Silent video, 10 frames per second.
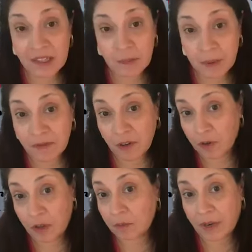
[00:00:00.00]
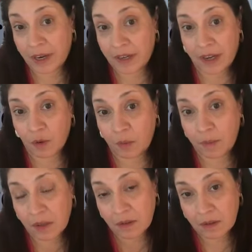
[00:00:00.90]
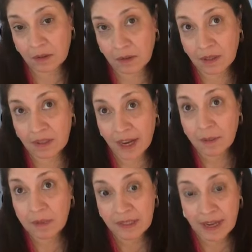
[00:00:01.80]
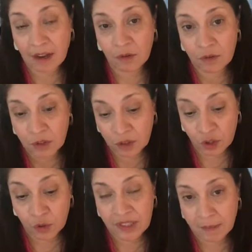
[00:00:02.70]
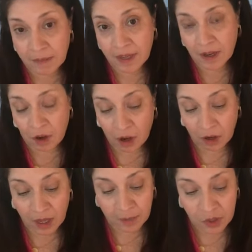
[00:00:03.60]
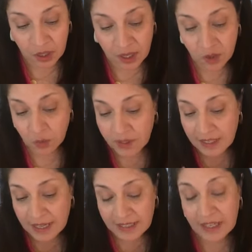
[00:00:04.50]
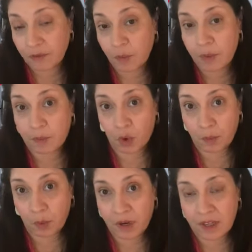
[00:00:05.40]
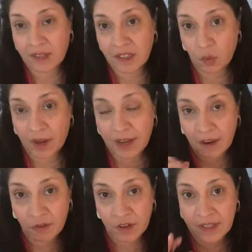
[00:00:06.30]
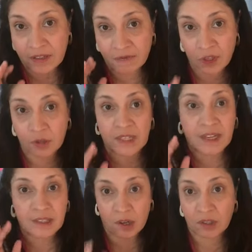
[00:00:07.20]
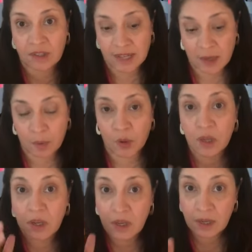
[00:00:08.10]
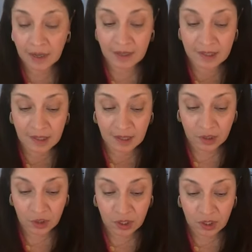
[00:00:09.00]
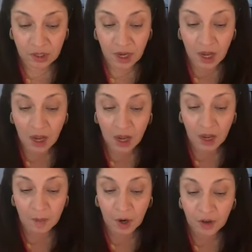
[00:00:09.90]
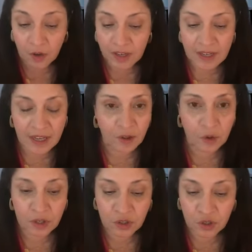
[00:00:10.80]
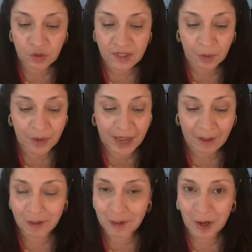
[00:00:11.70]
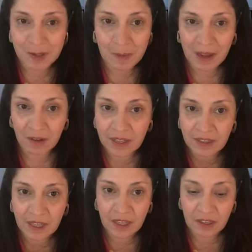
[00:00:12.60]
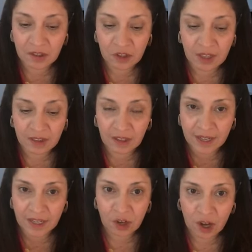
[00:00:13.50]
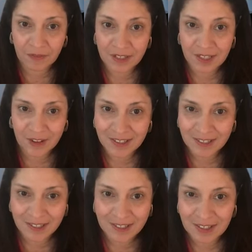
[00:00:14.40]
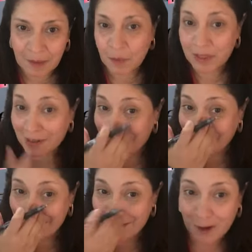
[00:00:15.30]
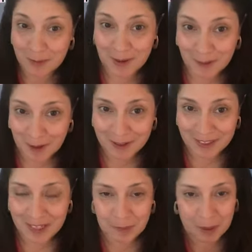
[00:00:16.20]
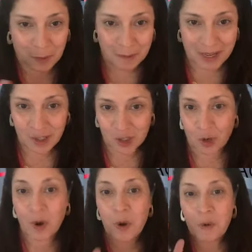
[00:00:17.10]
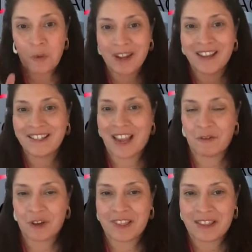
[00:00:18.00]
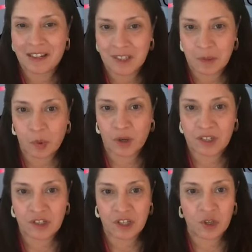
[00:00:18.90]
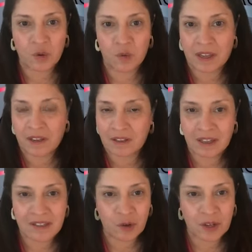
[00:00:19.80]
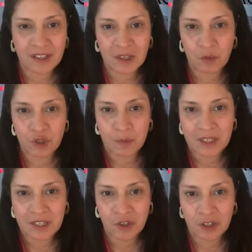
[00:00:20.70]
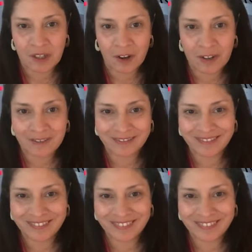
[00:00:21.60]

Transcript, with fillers: it's pivotal right now. I mean, the time is now to do something on climate change so it's it's never been more important that's why everything feels like it's on the table in this election um, are there any other issues that we haven't talked about that the that the land office faces i mean we definitely talked about a lot of things but i want to make sure we get to everything that is important to you that is there anything we should be touching on